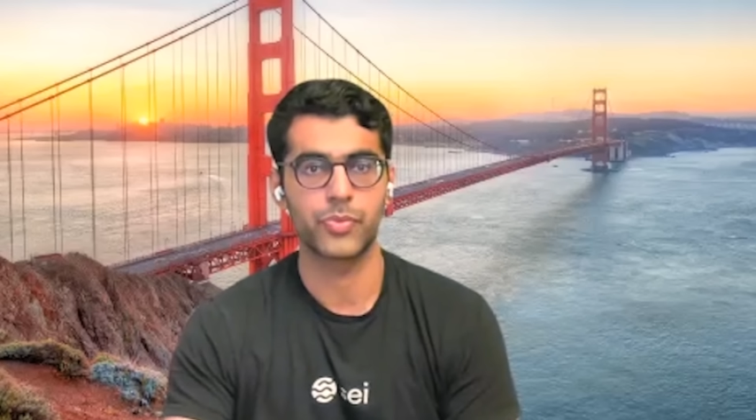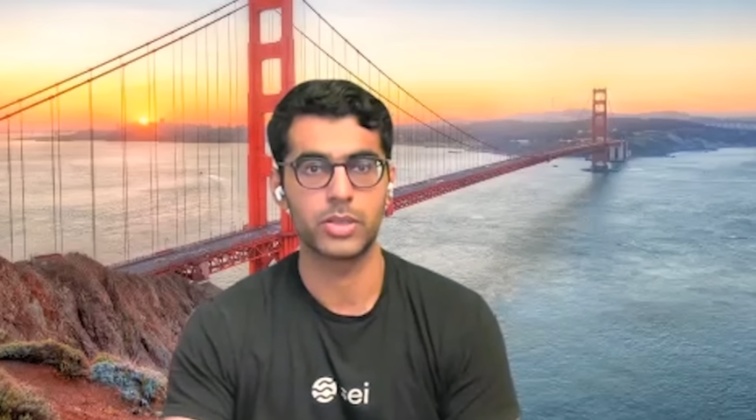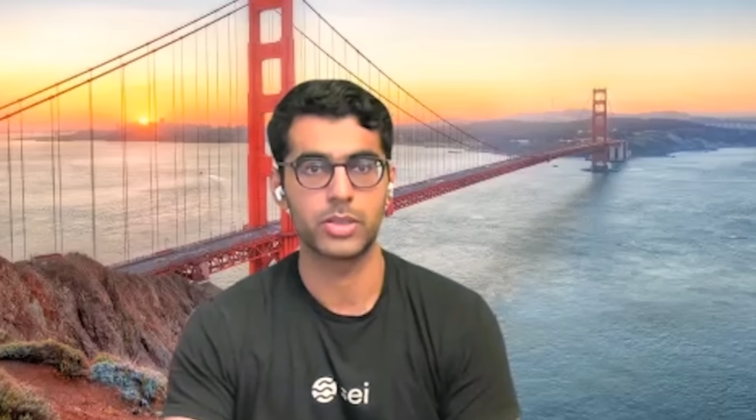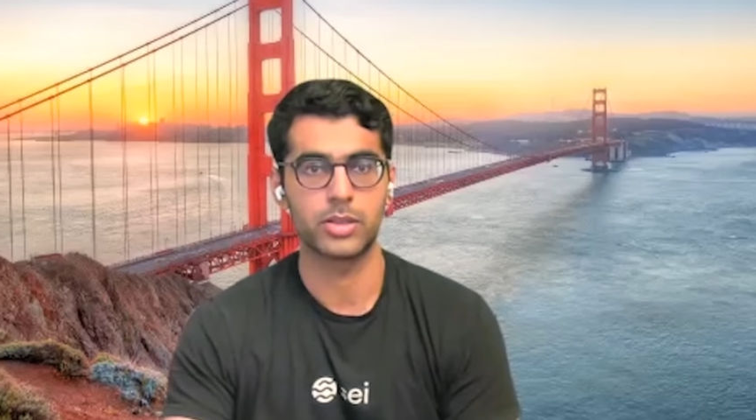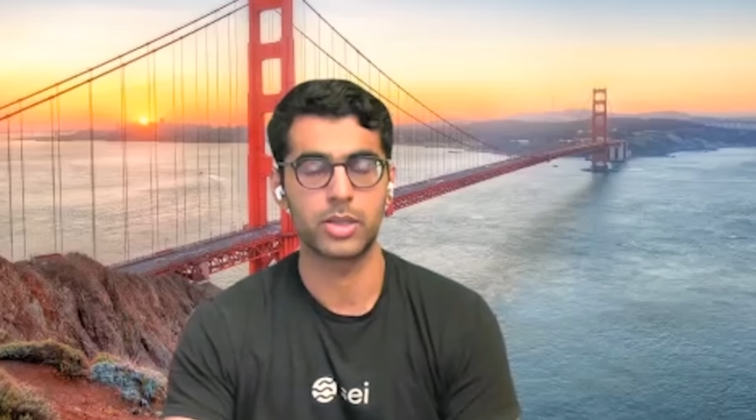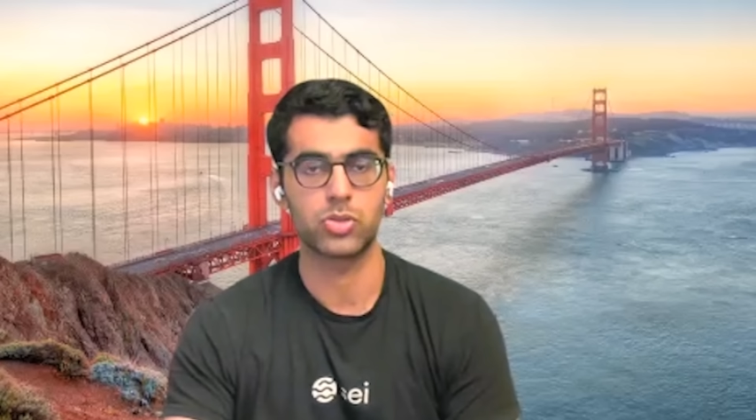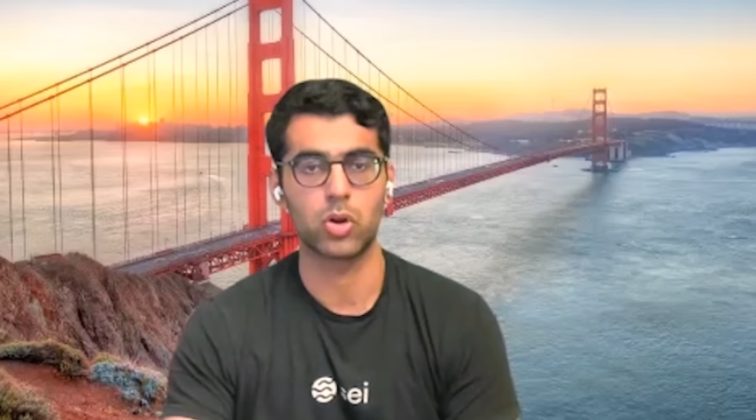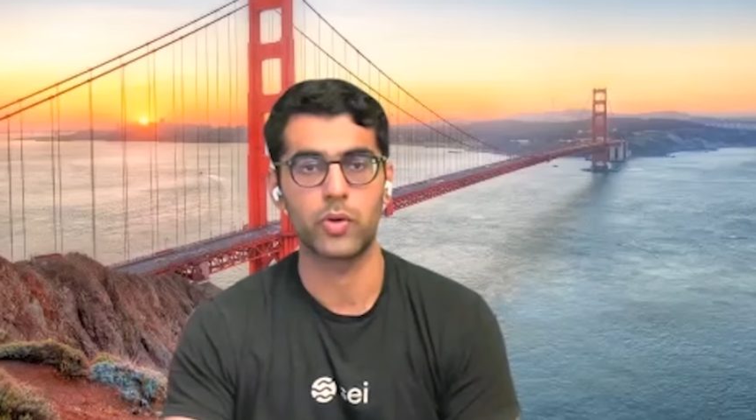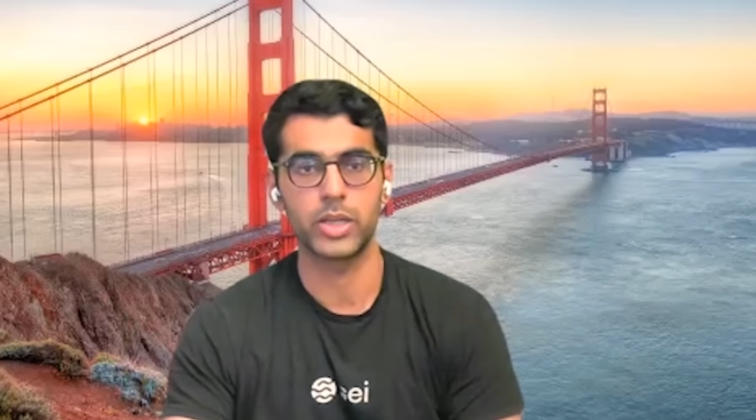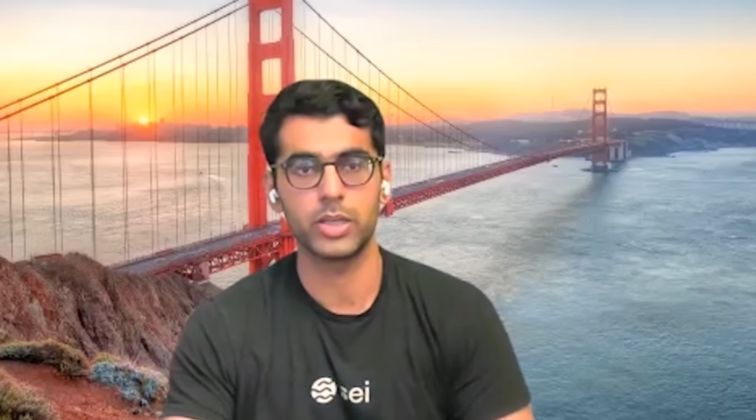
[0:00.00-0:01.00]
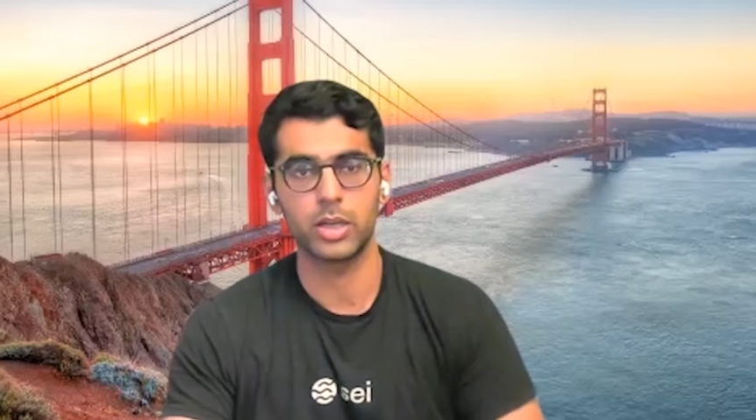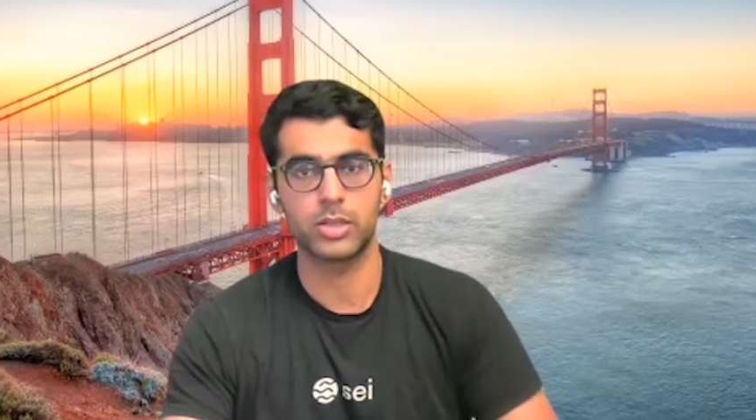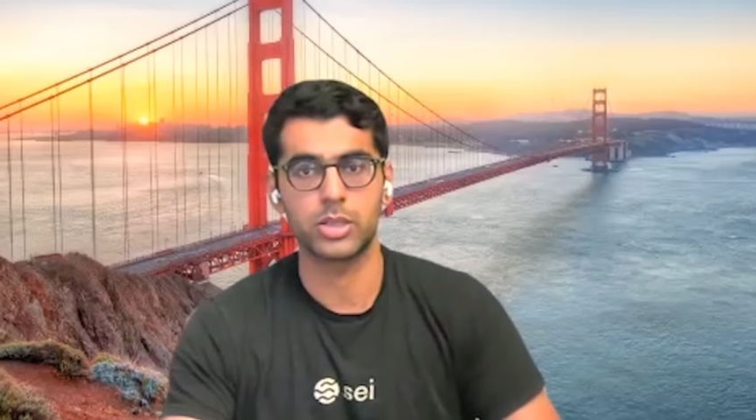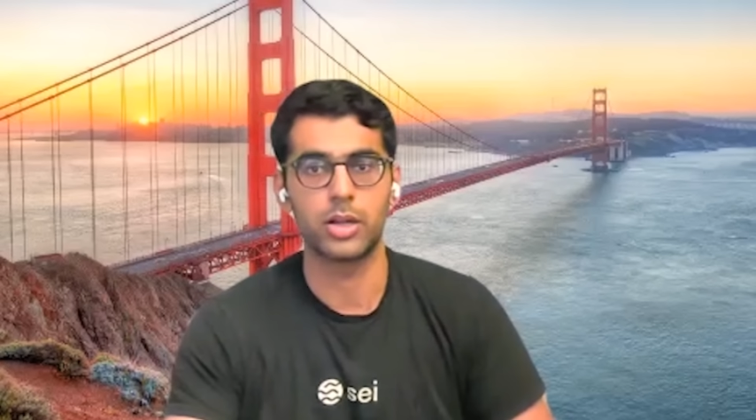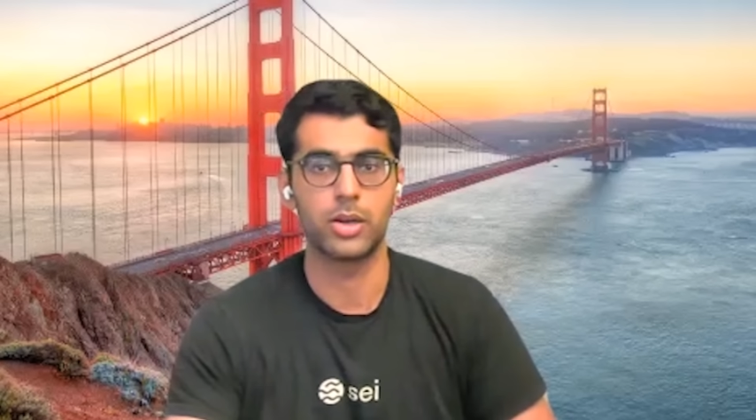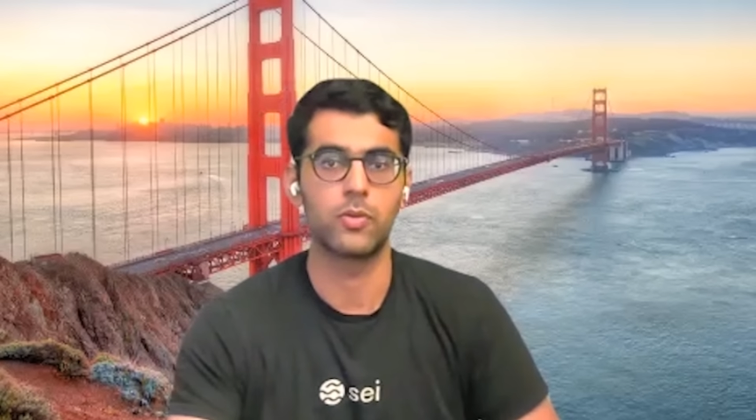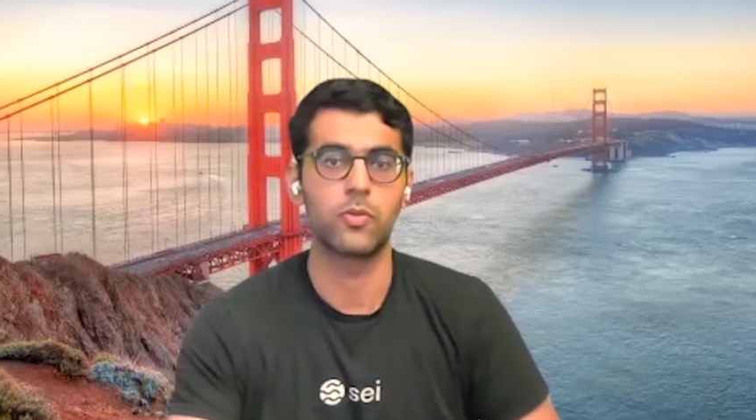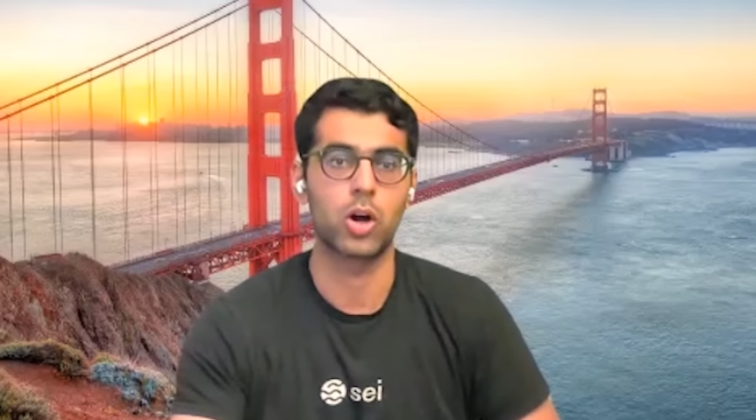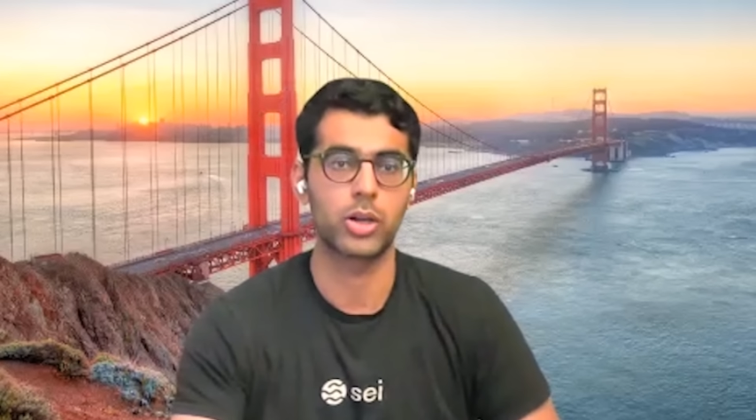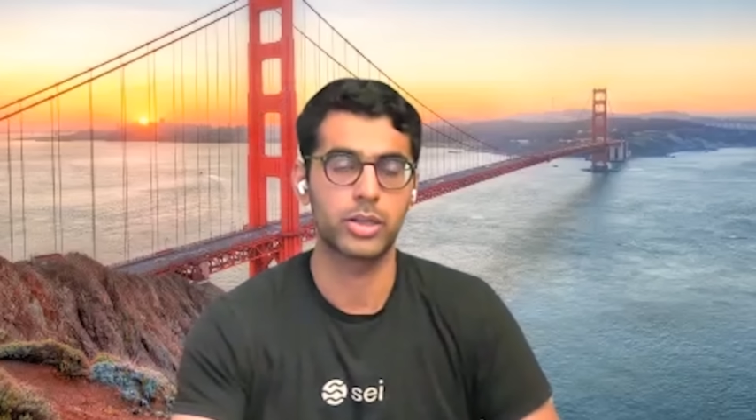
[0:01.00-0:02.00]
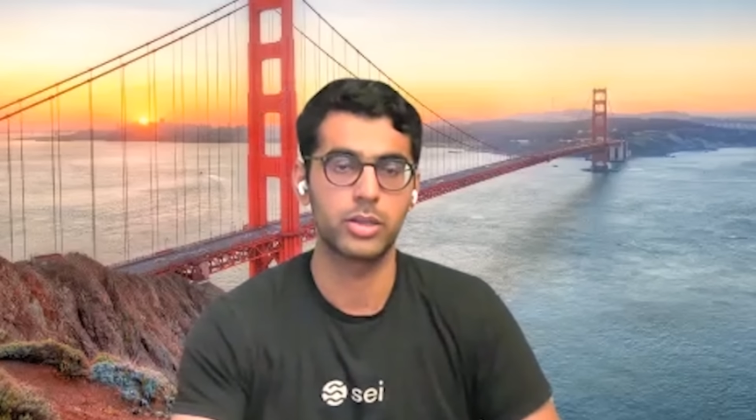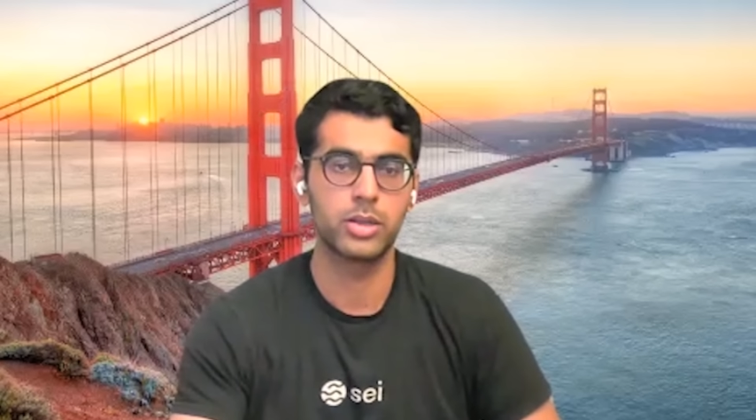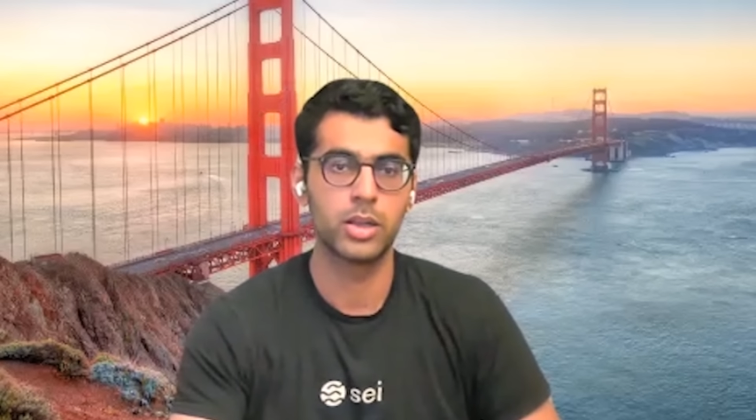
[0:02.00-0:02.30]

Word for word: is that there's already a ton of lock-in